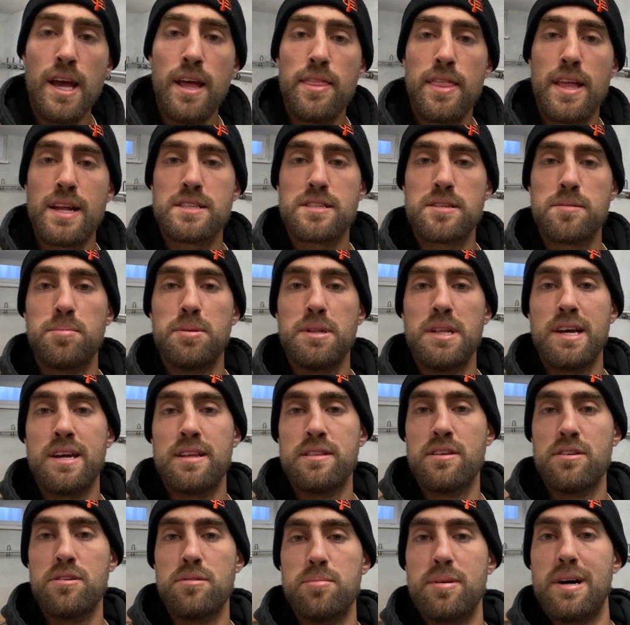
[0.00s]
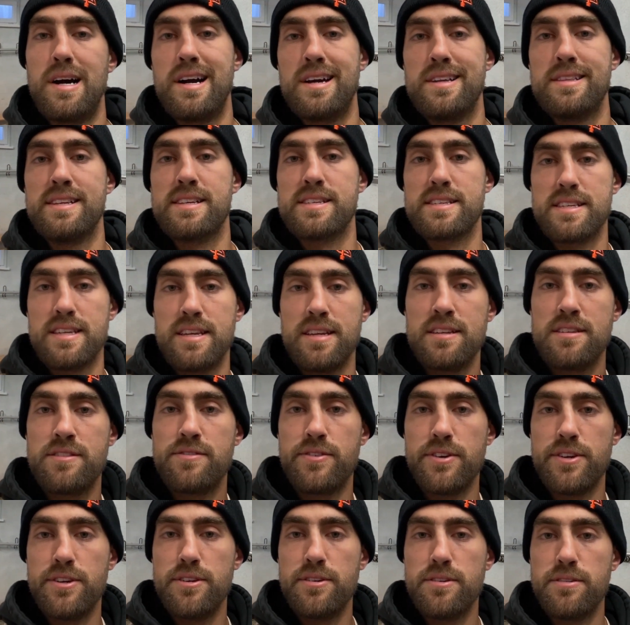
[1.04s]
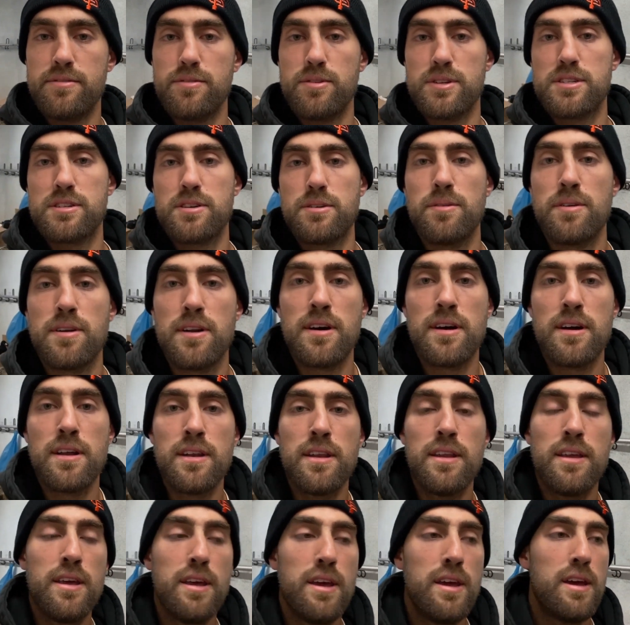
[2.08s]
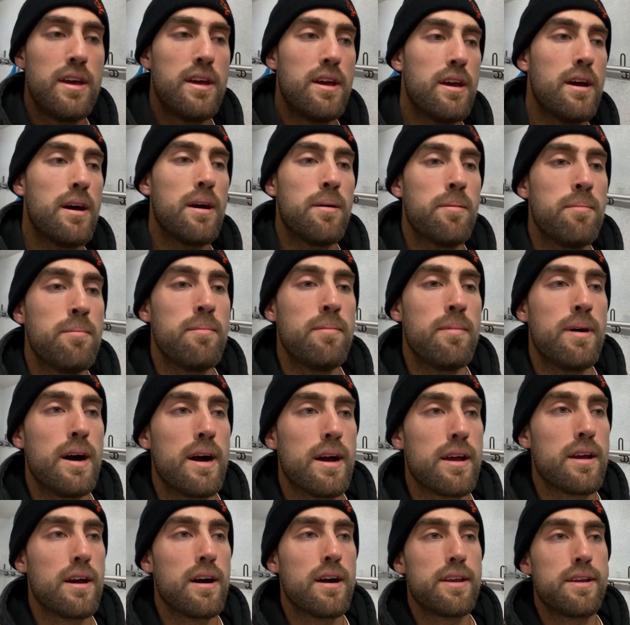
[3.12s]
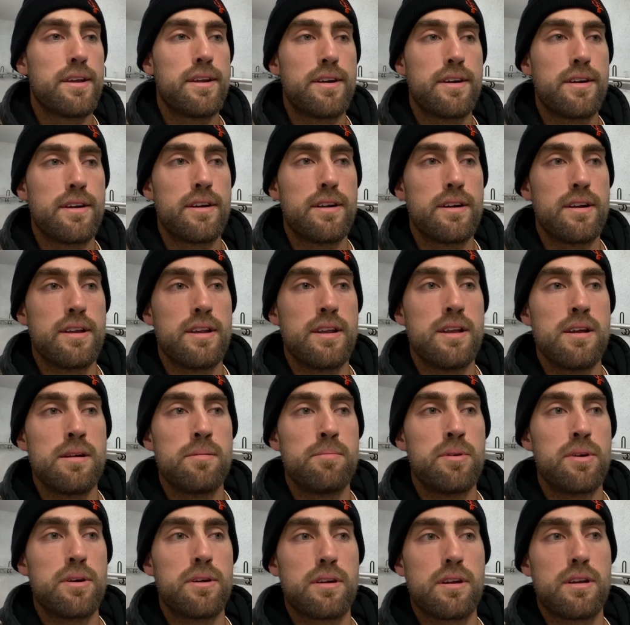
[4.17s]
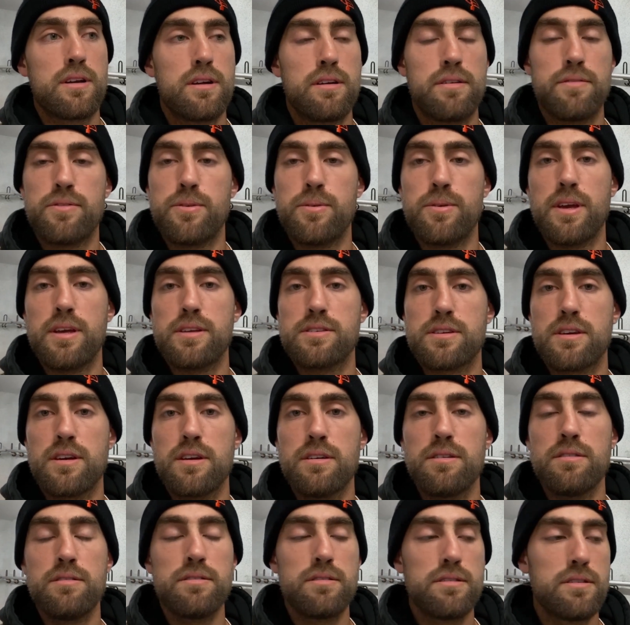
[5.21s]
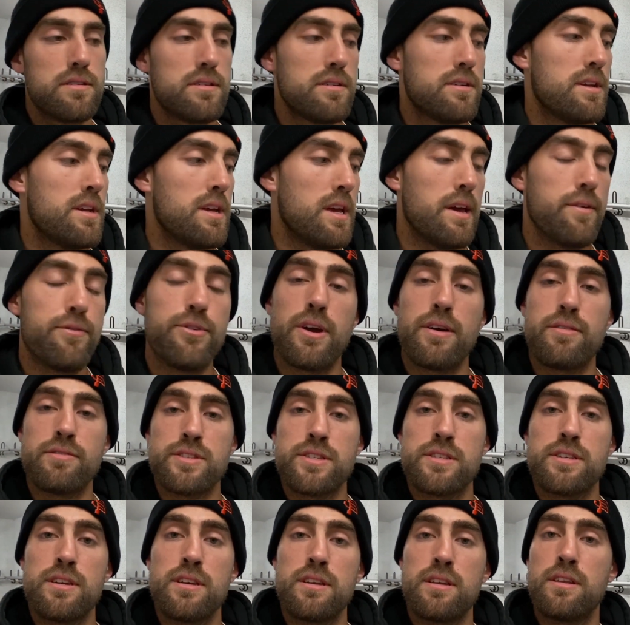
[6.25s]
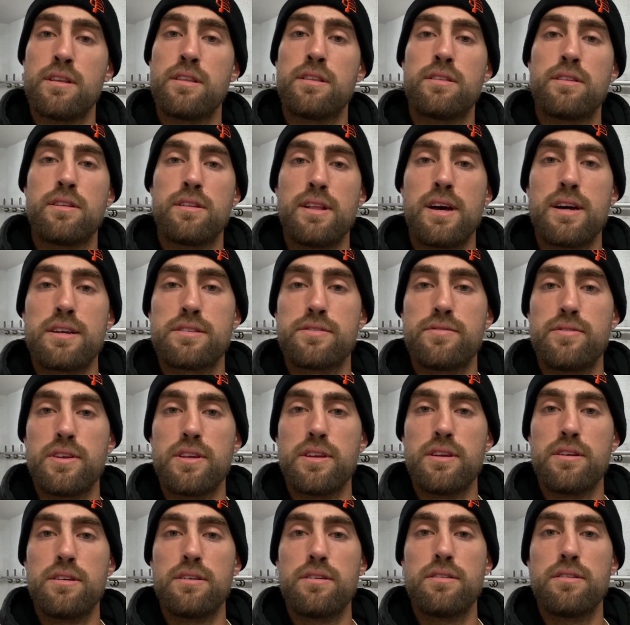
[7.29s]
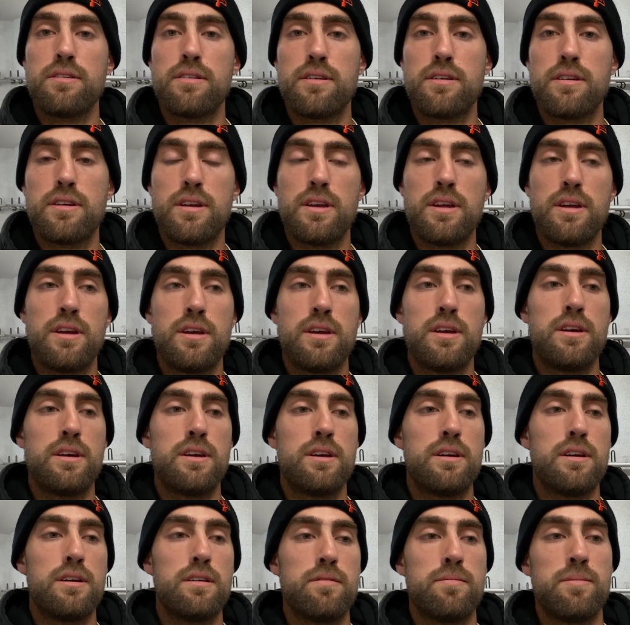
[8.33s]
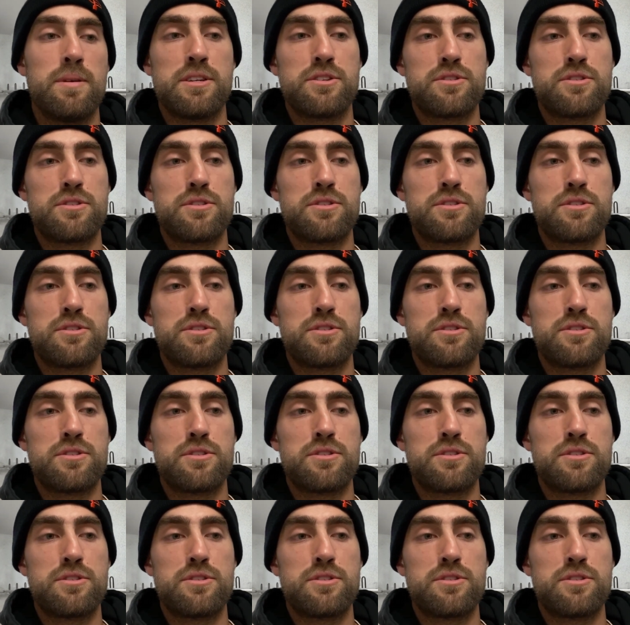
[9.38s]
that's the plan, little behind the scenes for you of what's going on. I got here in Hamburg a few days ago. If you haven't seen the last video of my